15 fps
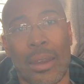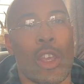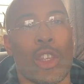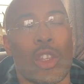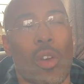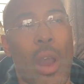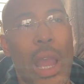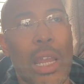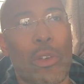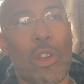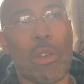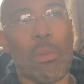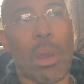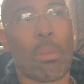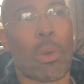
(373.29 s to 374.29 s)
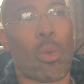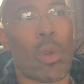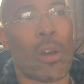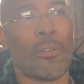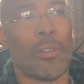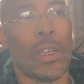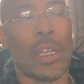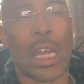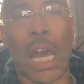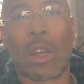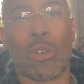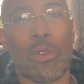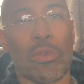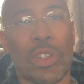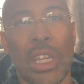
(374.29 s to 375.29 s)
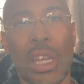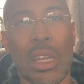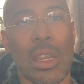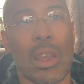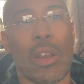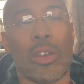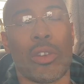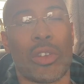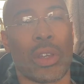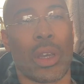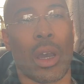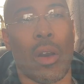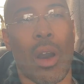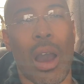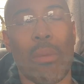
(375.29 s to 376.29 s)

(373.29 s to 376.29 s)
So I can remember roughly, 10 years ago,